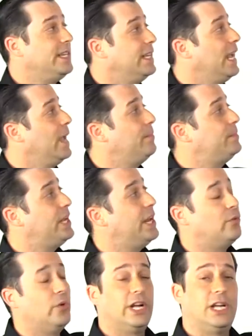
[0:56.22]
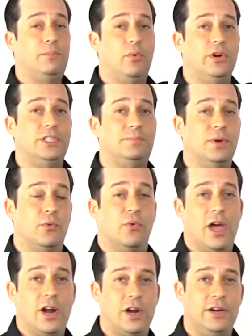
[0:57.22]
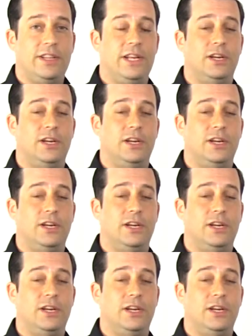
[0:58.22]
the M10 rigging points built right onto the